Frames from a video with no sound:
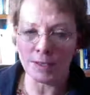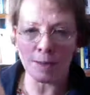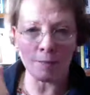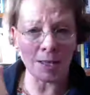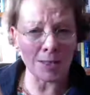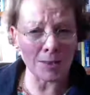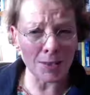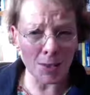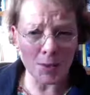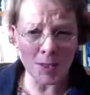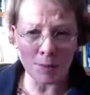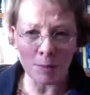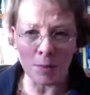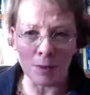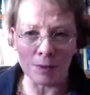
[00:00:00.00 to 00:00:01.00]
something so
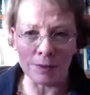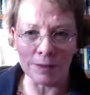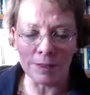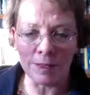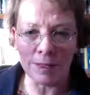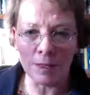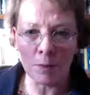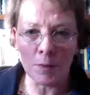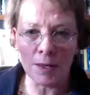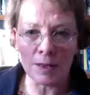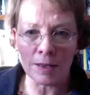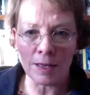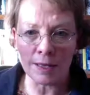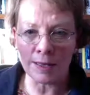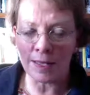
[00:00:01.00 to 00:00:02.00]
simple,
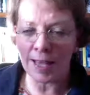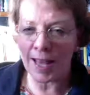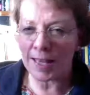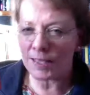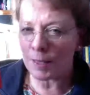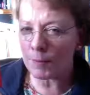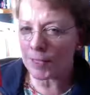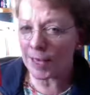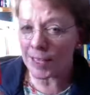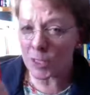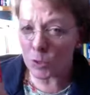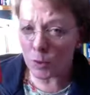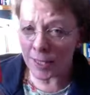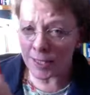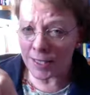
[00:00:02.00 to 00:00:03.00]
with I think it has something like
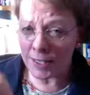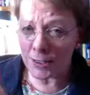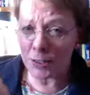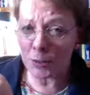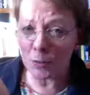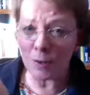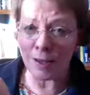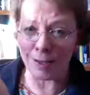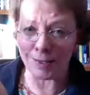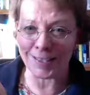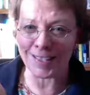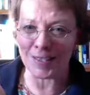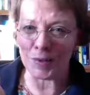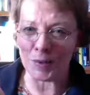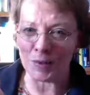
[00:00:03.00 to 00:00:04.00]
22
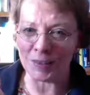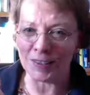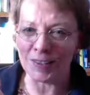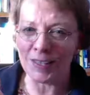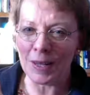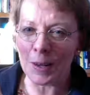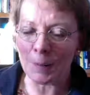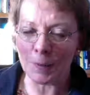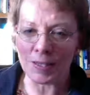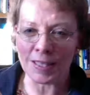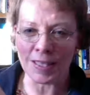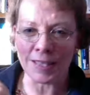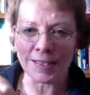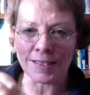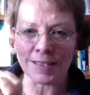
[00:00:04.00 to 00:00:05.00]
words in all, but
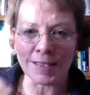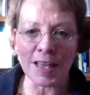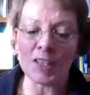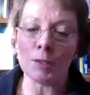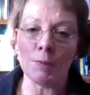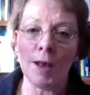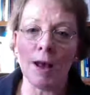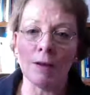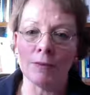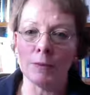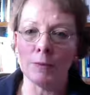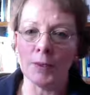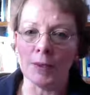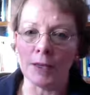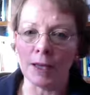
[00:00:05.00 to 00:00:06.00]
it is such a
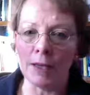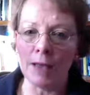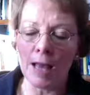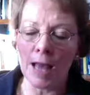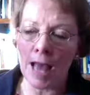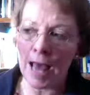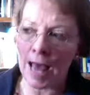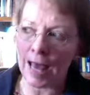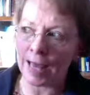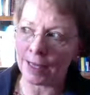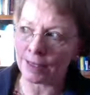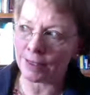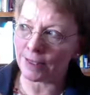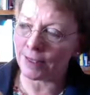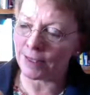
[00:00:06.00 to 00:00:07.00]
powerful book,
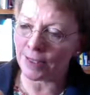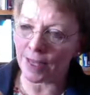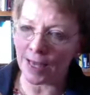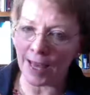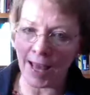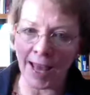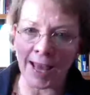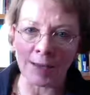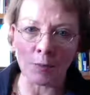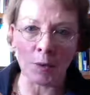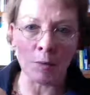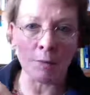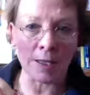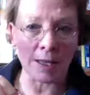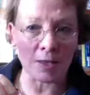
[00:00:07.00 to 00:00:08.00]
and
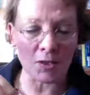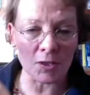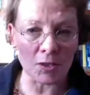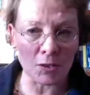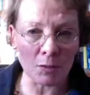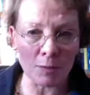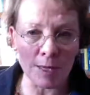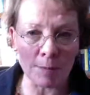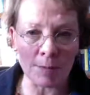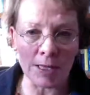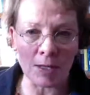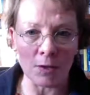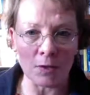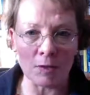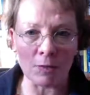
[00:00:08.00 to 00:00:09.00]
will be extremely
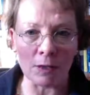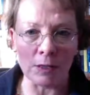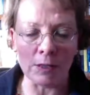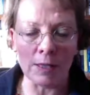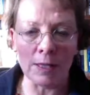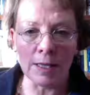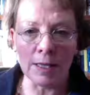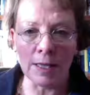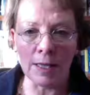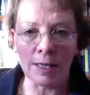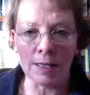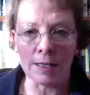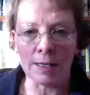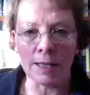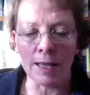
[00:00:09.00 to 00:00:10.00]
useful
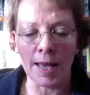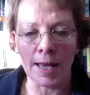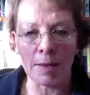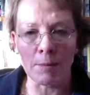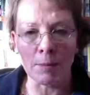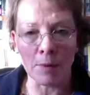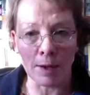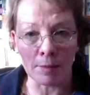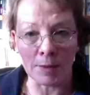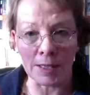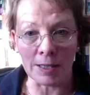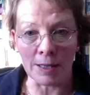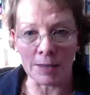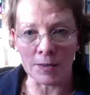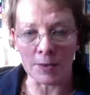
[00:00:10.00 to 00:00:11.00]
in a primary
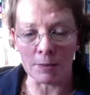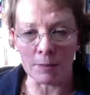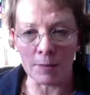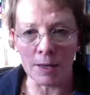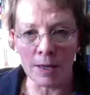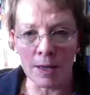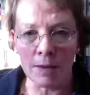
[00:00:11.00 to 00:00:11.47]
classroom